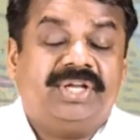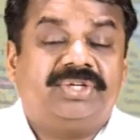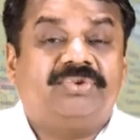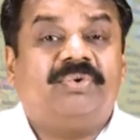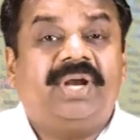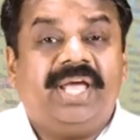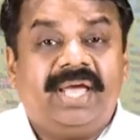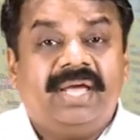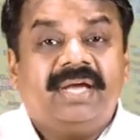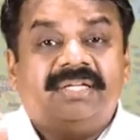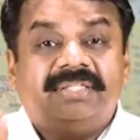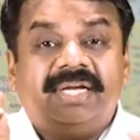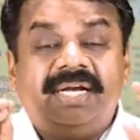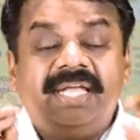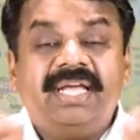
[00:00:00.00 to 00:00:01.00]
Today,
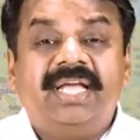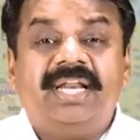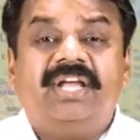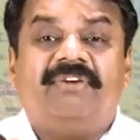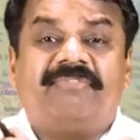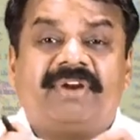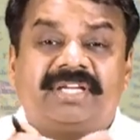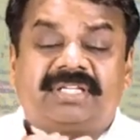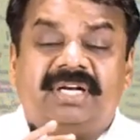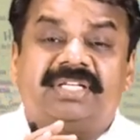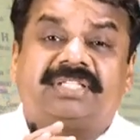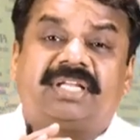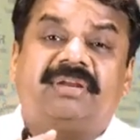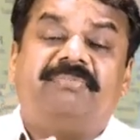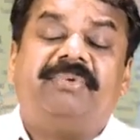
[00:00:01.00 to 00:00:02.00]
the degree of racial
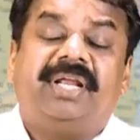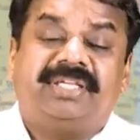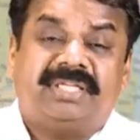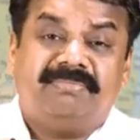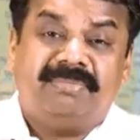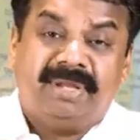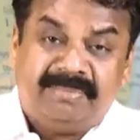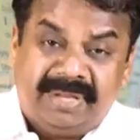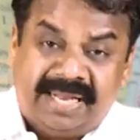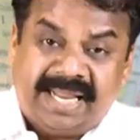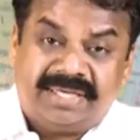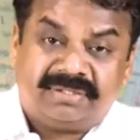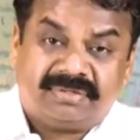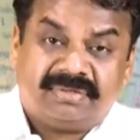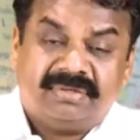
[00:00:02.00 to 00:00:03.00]
discrimination may be
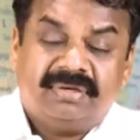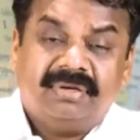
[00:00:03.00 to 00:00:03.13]
less.